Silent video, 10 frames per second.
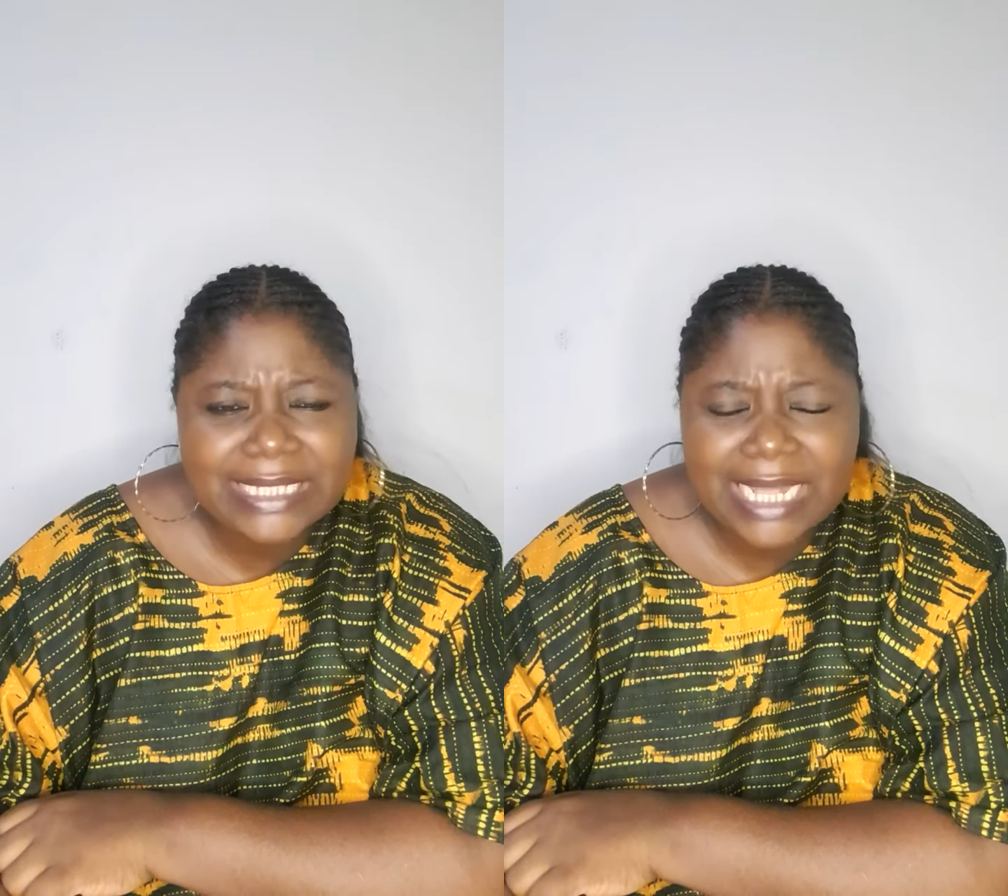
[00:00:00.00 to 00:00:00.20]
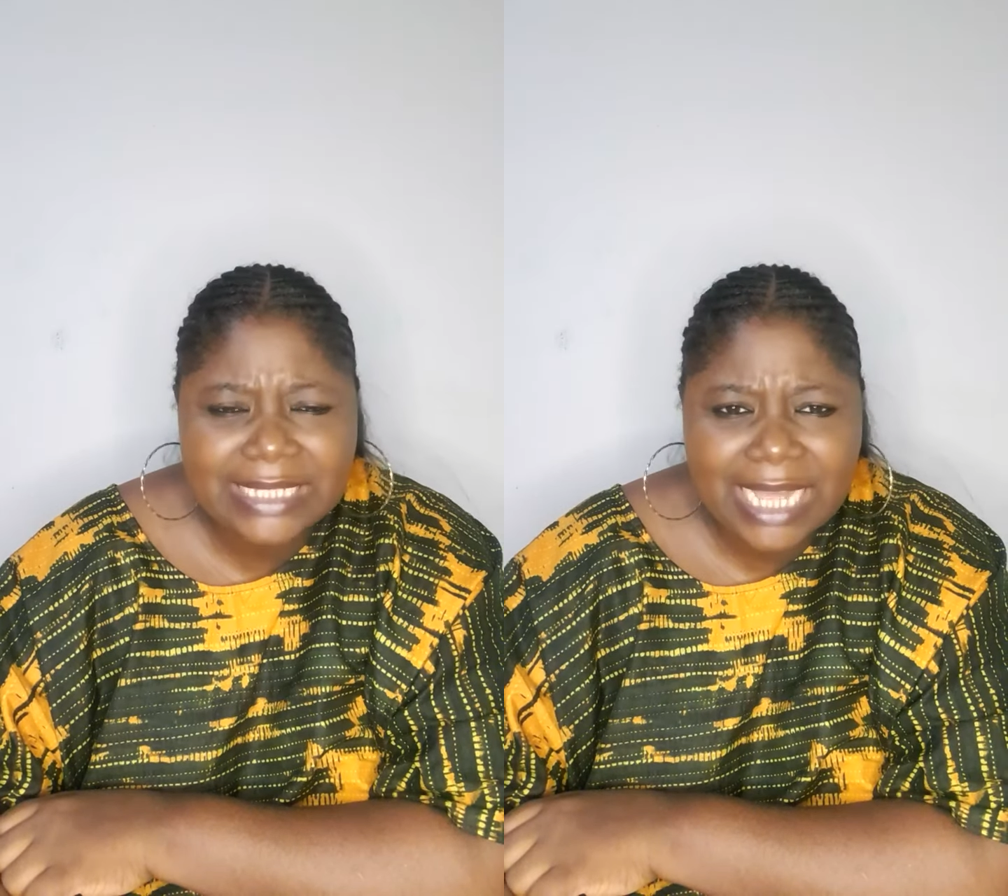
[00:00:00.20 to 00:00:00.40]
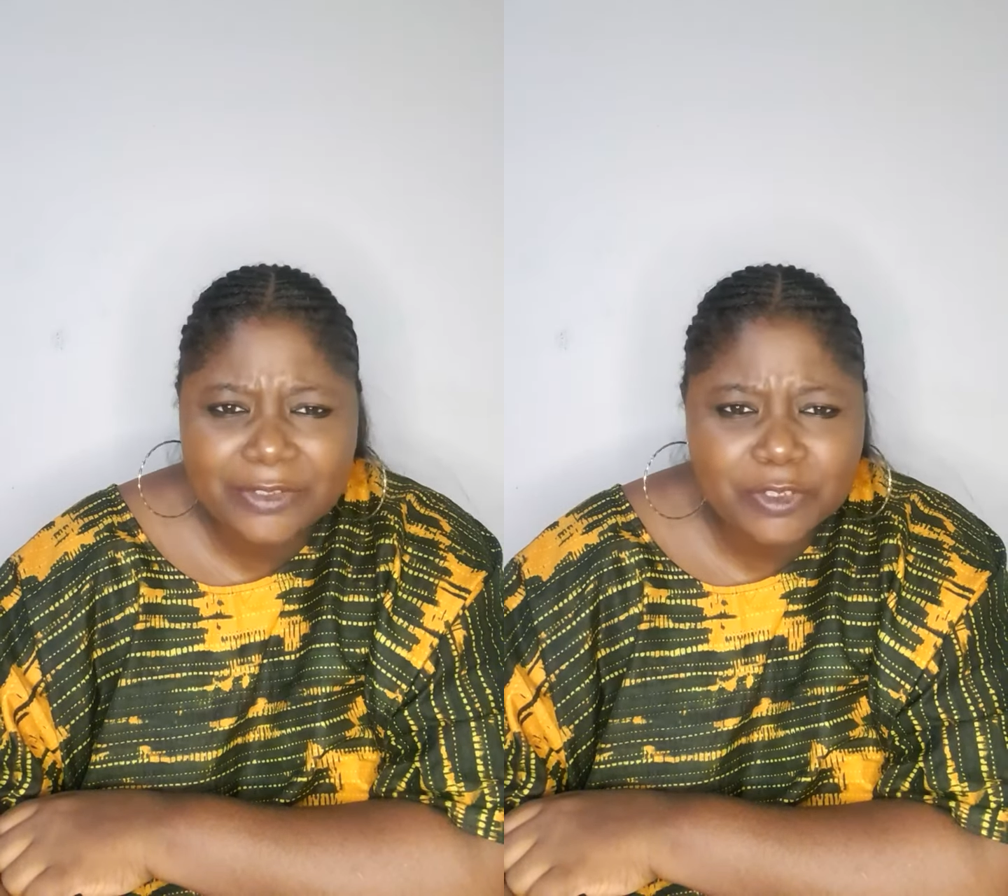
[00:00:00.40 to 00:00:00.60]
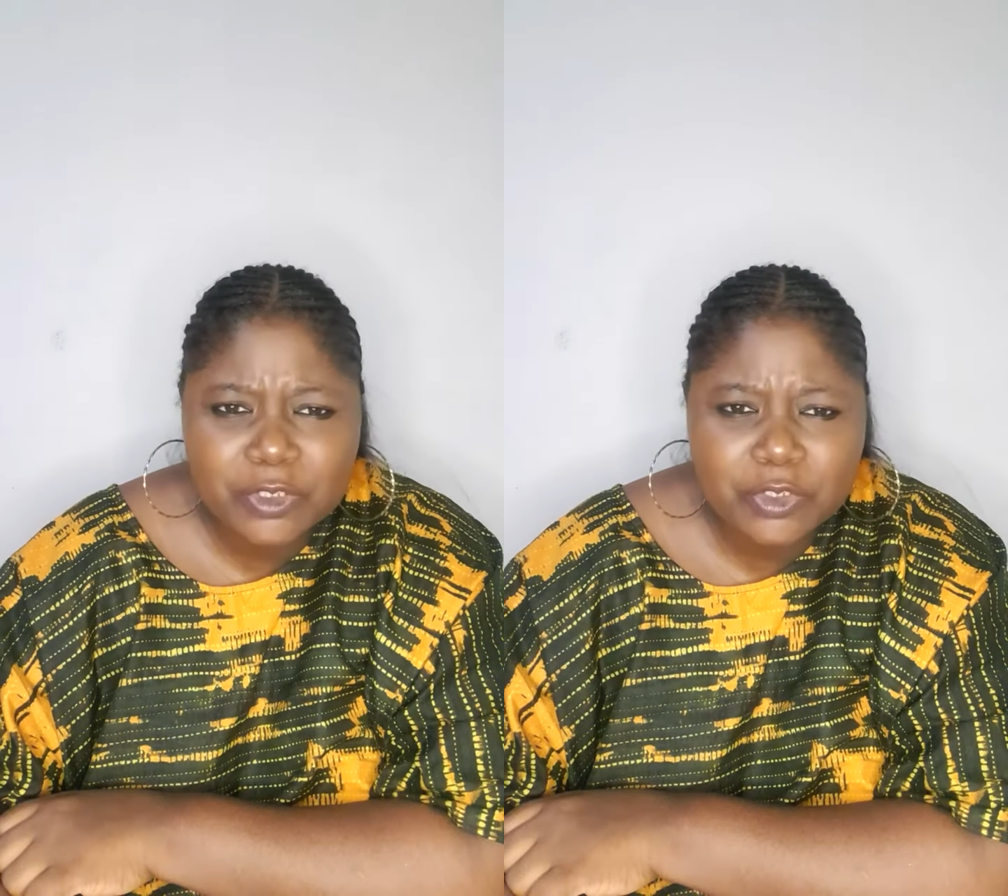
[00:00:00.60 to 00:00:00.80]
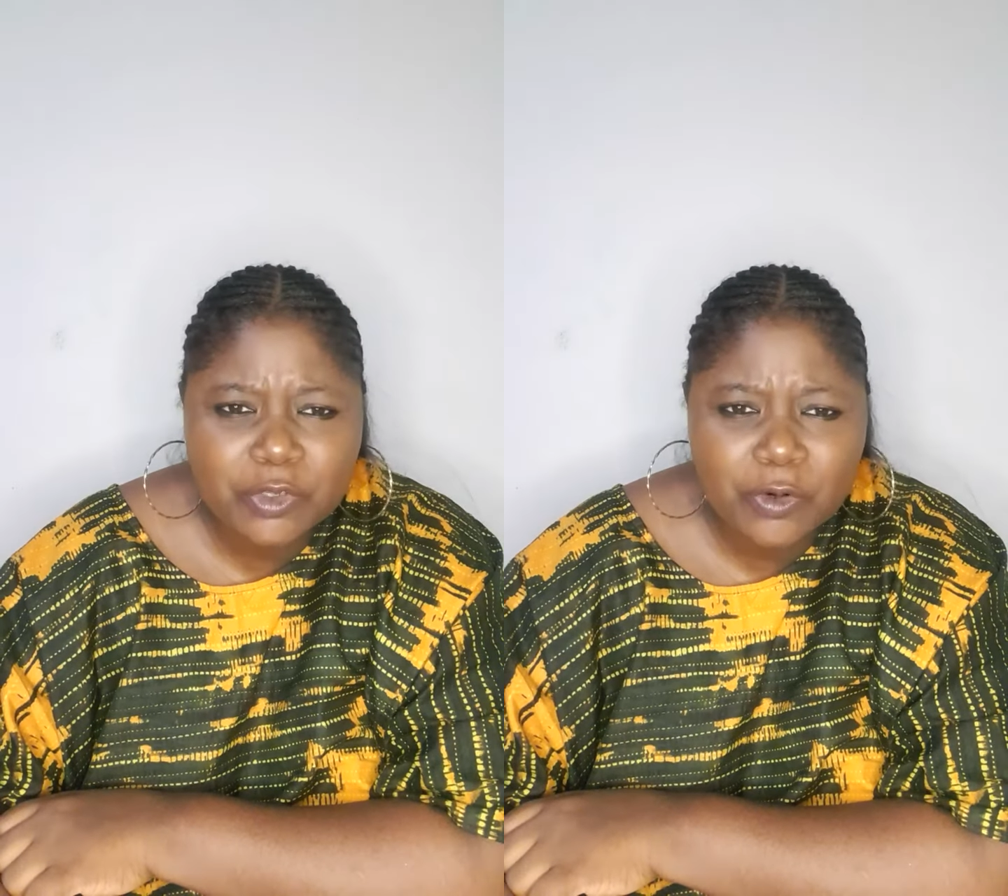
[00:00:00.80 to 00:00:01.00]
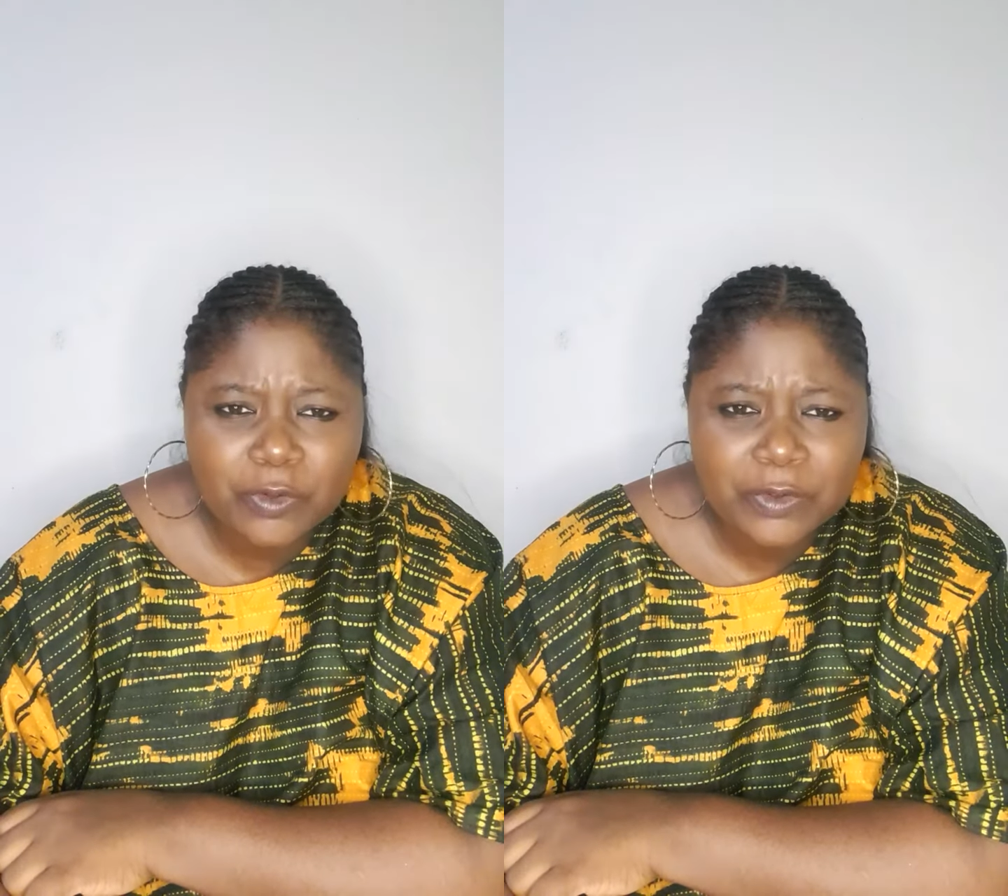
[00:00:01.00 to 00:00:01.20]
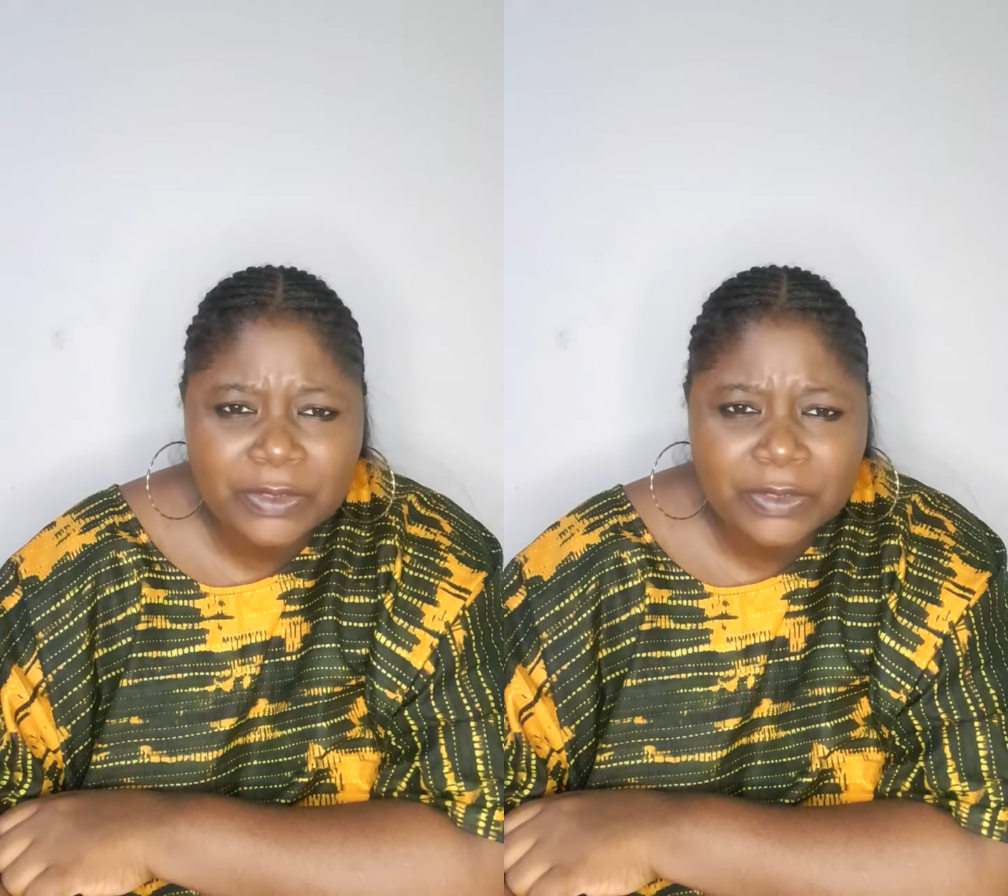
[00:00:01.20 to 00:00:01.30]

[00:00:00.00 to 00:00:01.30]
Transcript: that they are not strong.